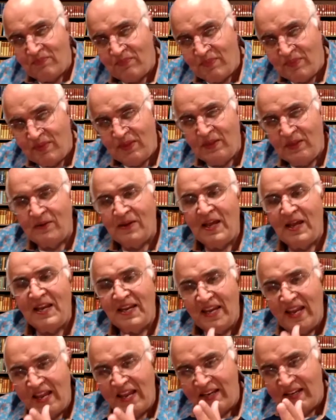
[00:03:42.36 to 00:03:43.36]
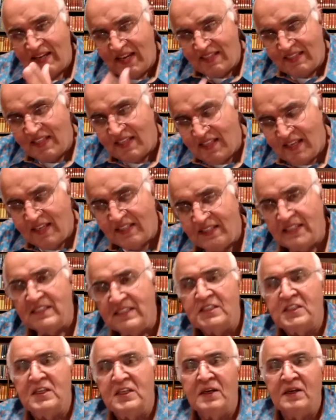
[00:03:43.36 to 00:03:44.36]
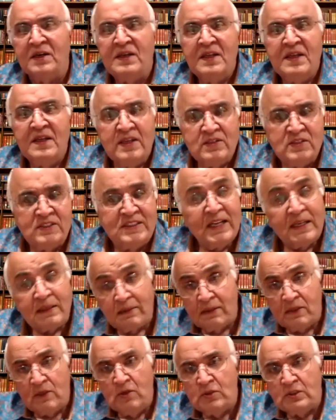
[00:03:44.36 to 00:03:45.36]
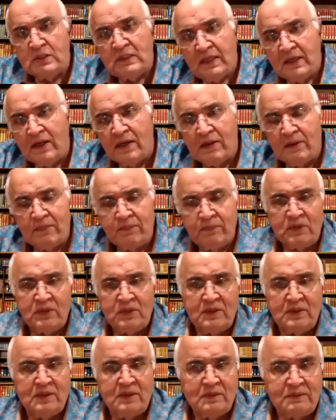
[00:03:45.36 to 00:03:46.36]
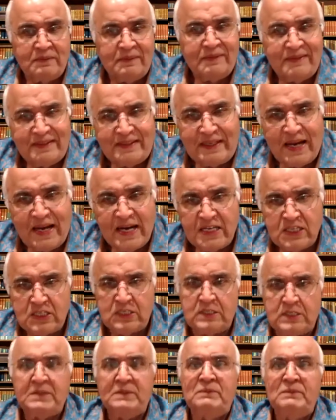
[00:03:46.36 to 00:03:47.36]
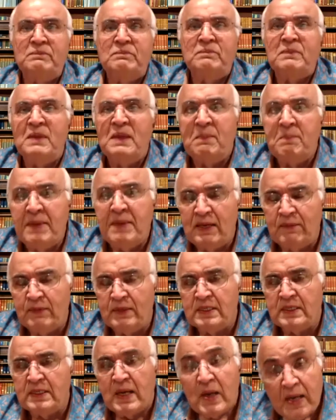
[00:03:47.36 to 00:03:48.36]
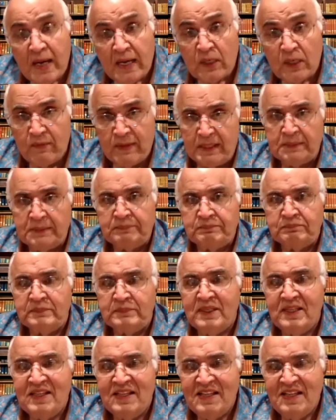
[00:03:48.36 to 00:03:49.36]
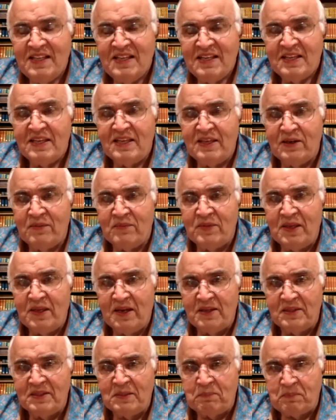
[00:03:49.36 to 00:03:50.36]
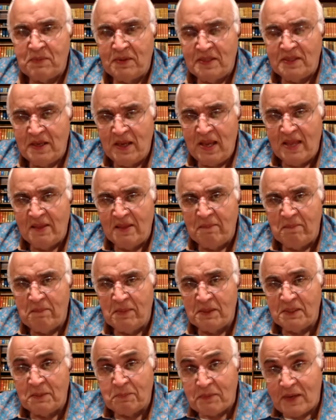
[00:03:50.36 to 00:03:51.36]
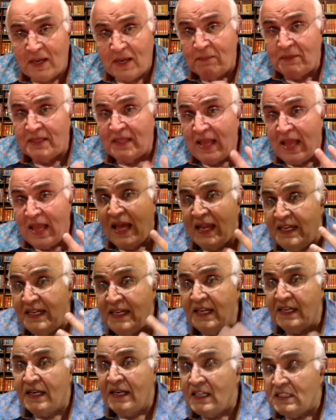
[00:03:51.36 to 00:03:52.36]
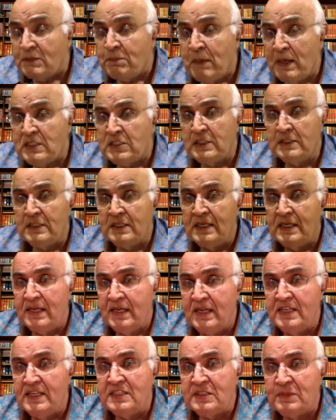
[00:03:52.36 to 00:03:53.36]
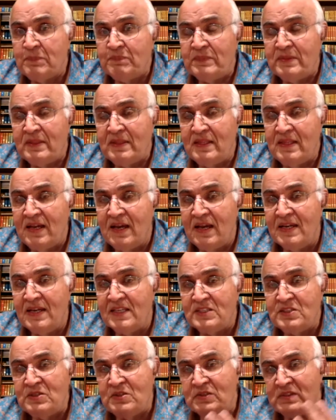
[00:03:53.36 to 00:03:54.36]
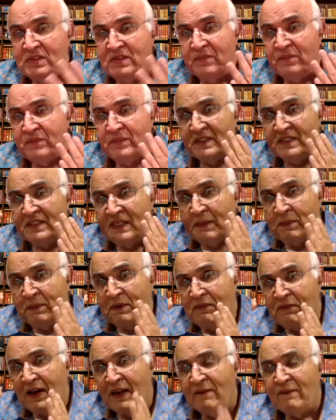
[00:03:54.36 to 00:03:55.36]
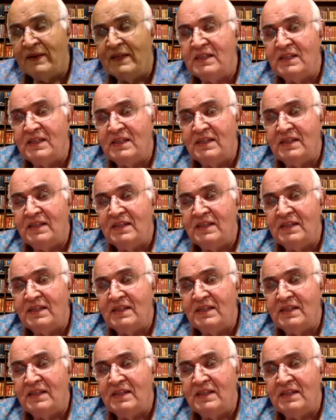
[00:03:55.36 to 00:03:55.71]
And as you say, you get huge cash benefit right away. But the problem with any and all specialty is, unless you keep evolving